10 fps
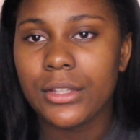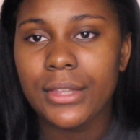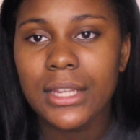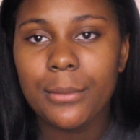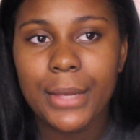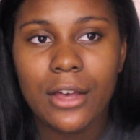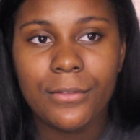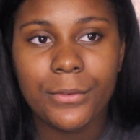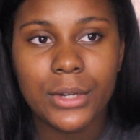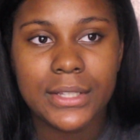The thing
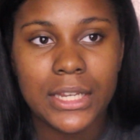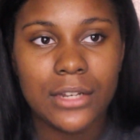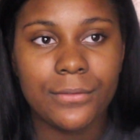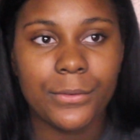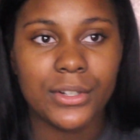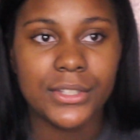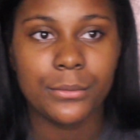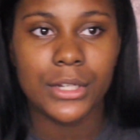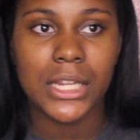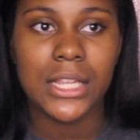about 410 and
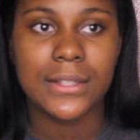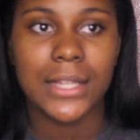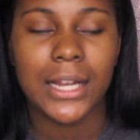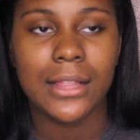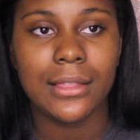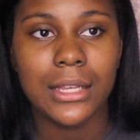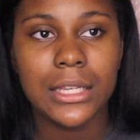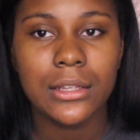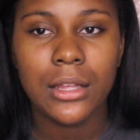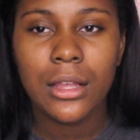420 is that I
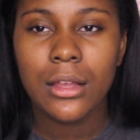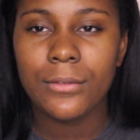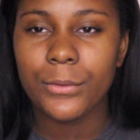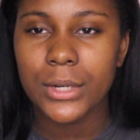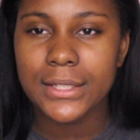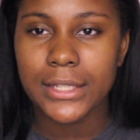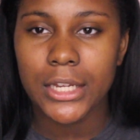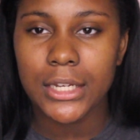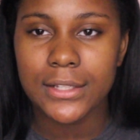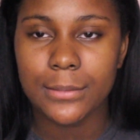think
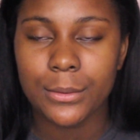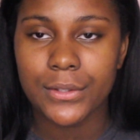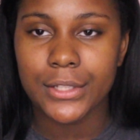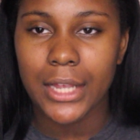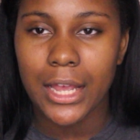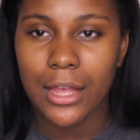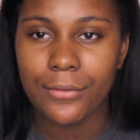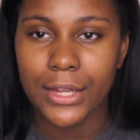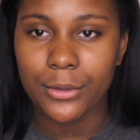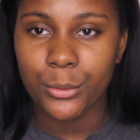410 is supposed to
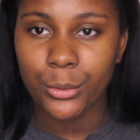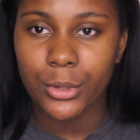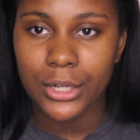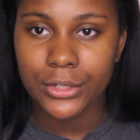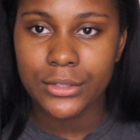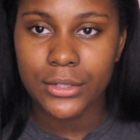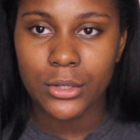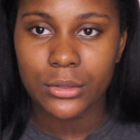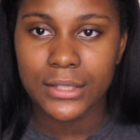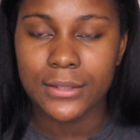have a cool
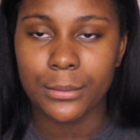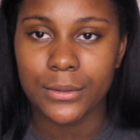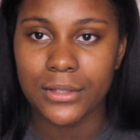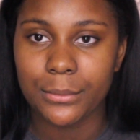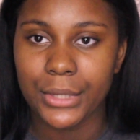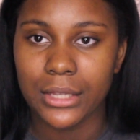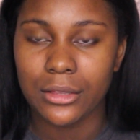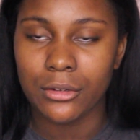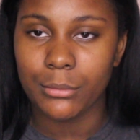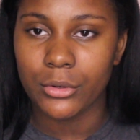undertone. It's supposed to be a
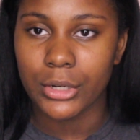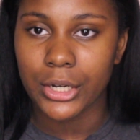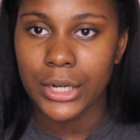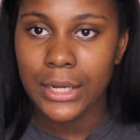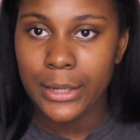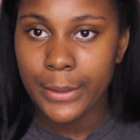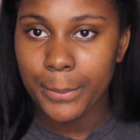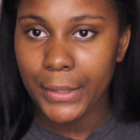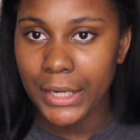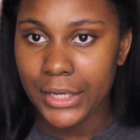little more
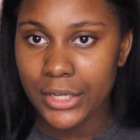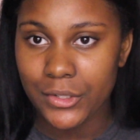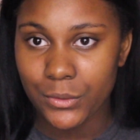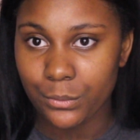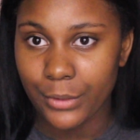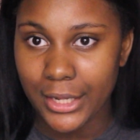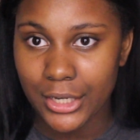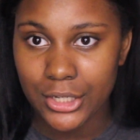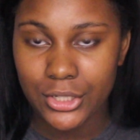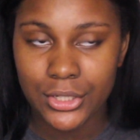pinkish,
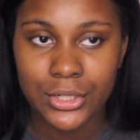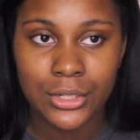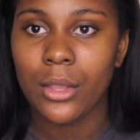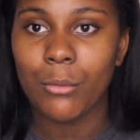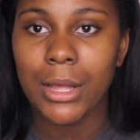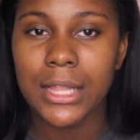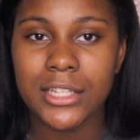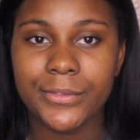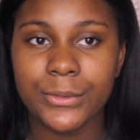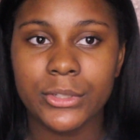reddish, while
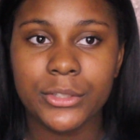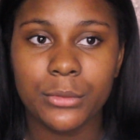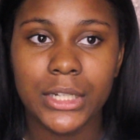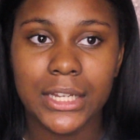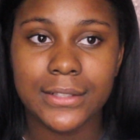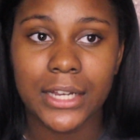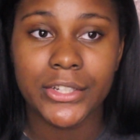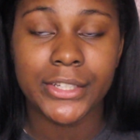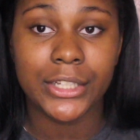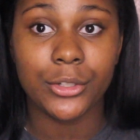as 420 is
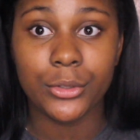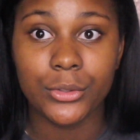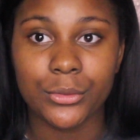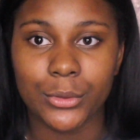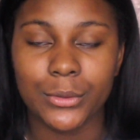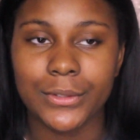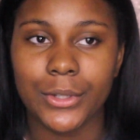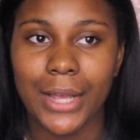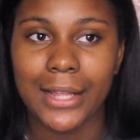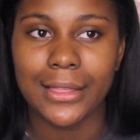actually neutral.
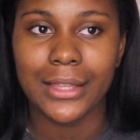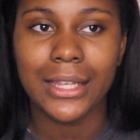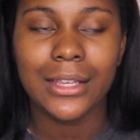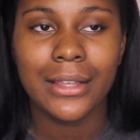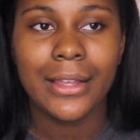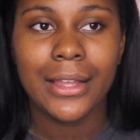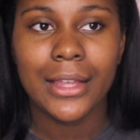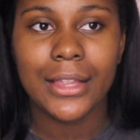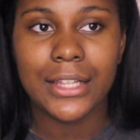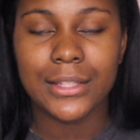So I think
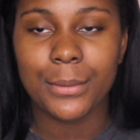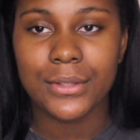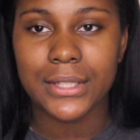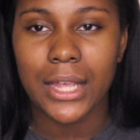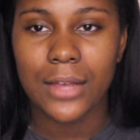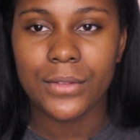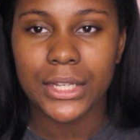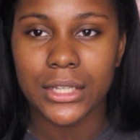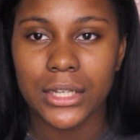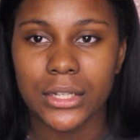it's supposed to have
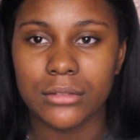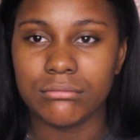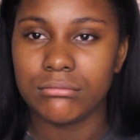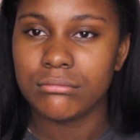like a